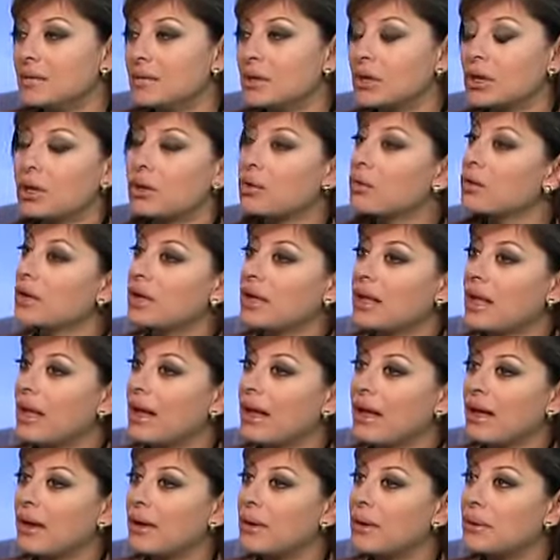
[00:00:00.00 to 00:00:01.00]
learning
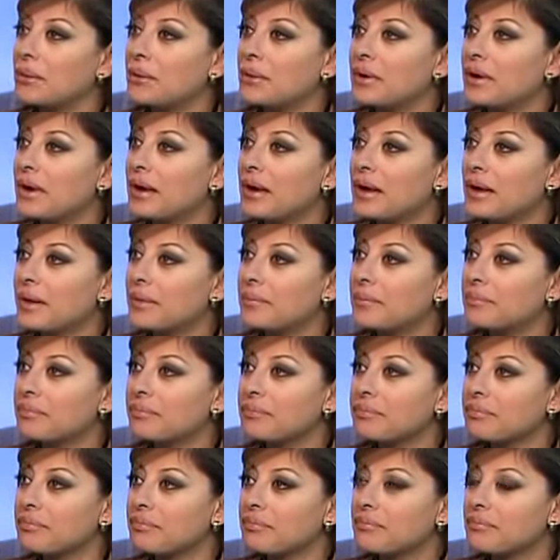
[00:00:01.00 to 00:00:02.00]
how, um,
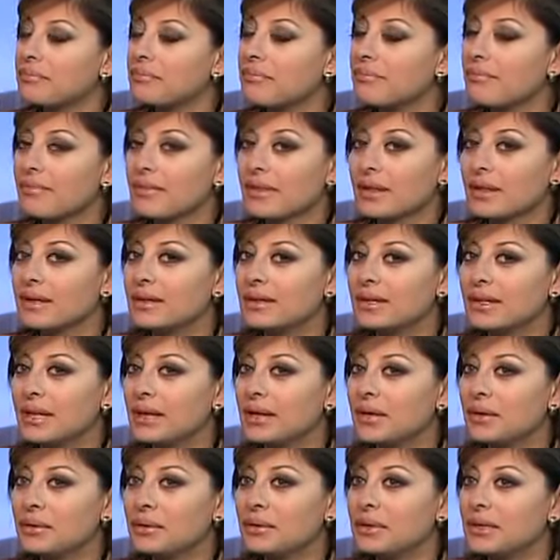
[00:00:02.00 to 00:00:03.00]
you
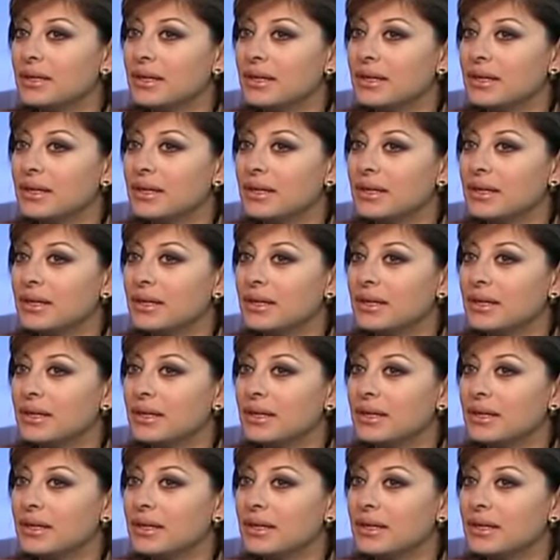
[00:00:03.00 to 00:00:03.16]
know,